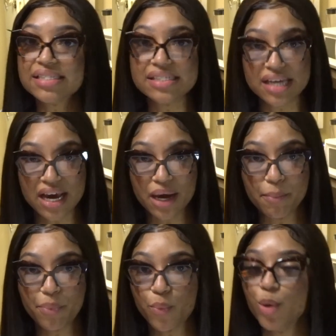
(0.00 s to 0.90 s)
step.
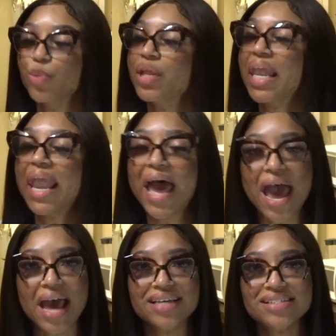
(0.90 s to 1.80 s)
We're on the
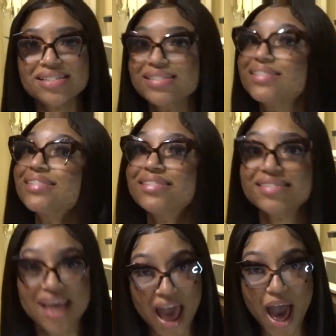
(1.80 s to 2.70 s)
last
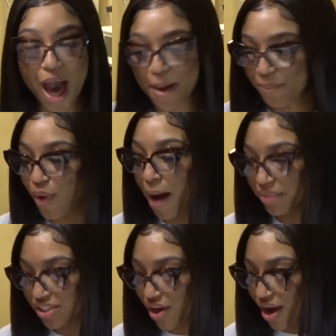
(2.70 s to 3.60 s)
step. We're
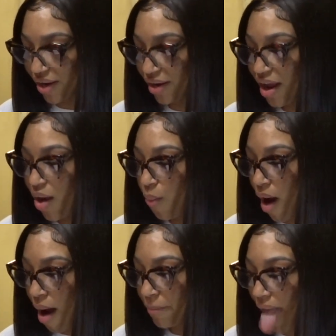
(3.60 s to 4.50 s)
almost on.
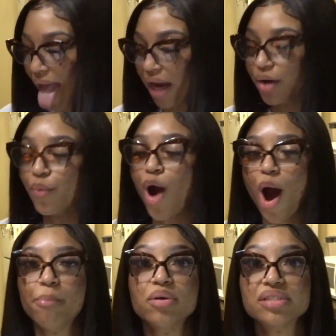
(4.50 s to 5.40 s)
We're
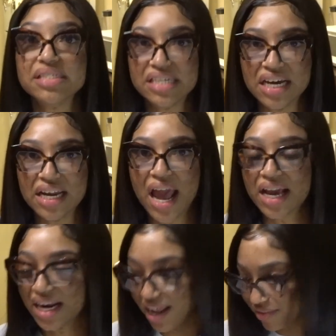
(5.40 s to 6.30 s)
almost done. I
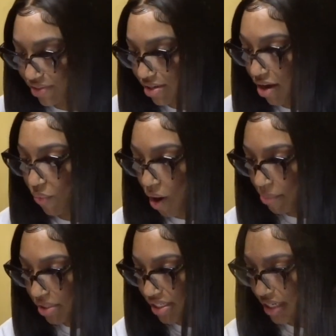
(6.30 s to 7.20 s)
cannot even talk. We're
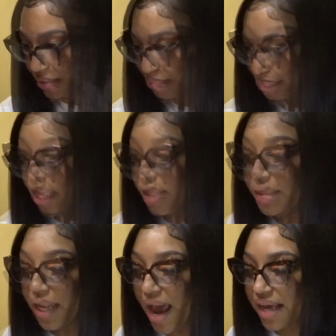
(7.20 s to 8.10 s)
almost done. The
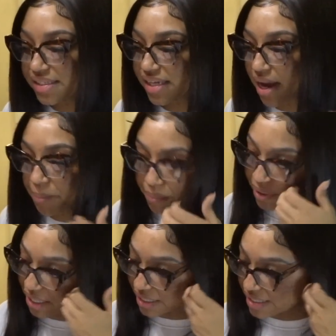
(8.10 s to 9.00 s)
last step
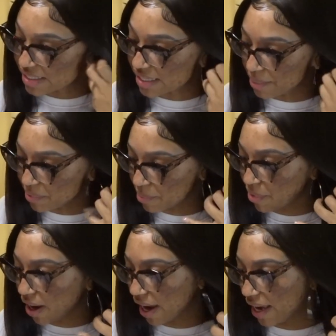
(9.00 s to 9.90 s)
is step
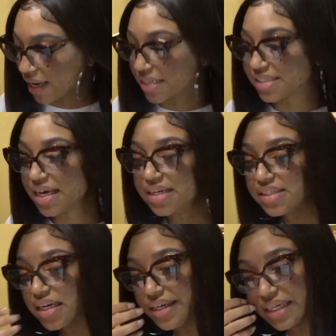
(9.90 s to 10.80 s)
number 8. It says
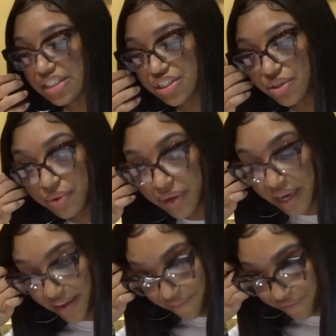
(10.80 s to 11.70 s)
additional
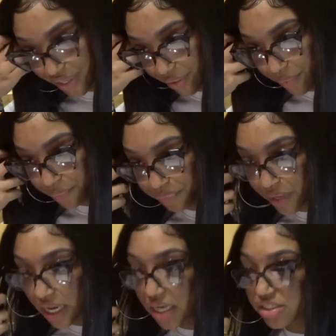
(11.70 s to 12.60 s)
info.
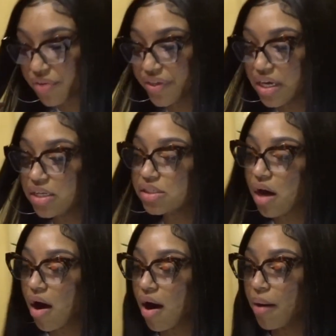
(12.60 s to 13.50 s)
So these
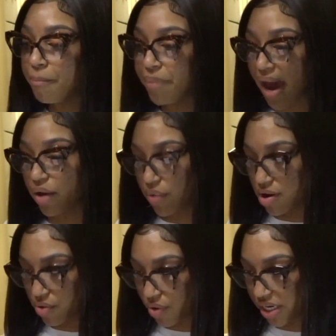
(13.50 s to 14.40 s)
are
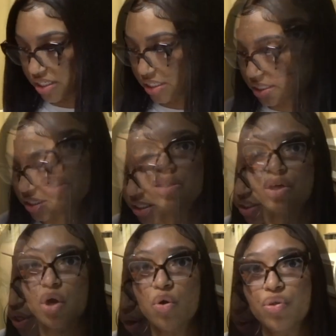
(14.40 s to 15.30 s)
background questions.
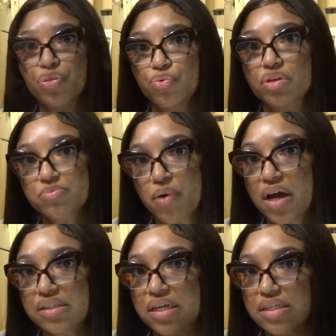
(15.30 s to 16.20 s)
Going through this
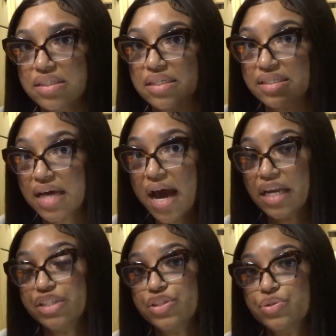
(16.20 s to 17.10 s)
process is tied
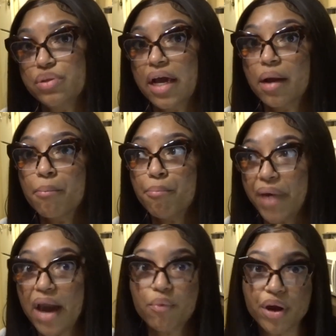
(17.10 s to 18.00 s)
into like a
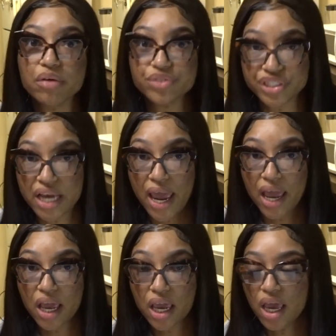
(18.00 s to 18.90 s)
background
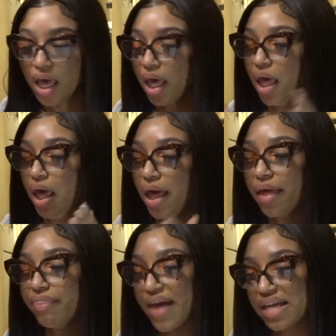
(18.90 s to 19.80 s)
check.
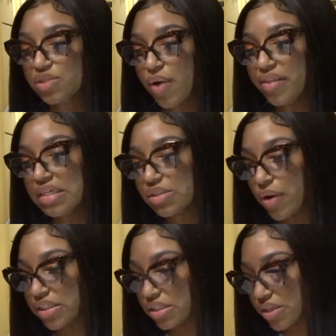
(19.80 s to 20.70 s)
That's why these
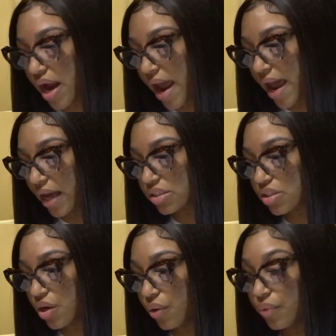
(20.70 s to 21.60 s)
questions are asked.
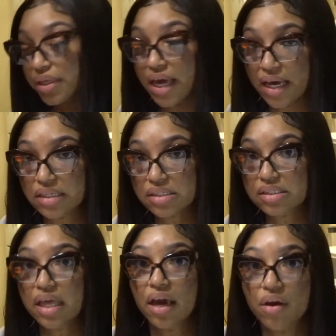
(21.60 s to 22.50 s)
So yes,
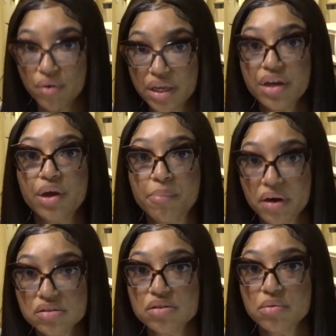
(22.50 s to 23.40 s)
they gonna get in your
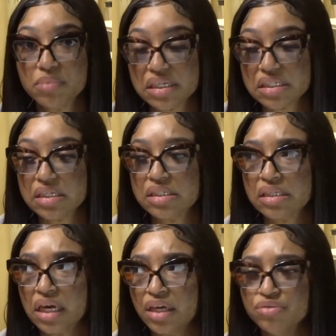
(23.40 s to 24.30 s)
personal business,
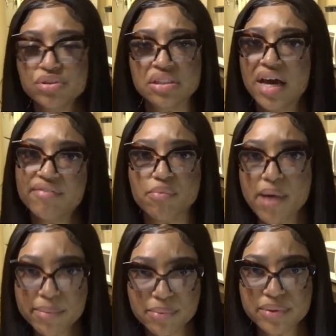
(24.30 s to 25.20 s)
and you should not have a
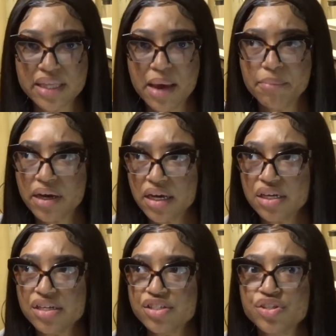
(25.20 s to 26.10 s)
problem with that,
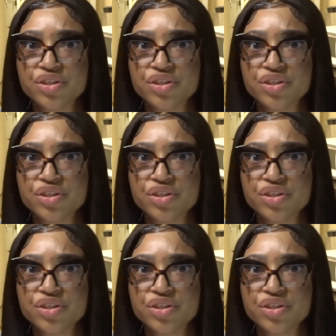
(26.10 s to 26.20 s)
because you're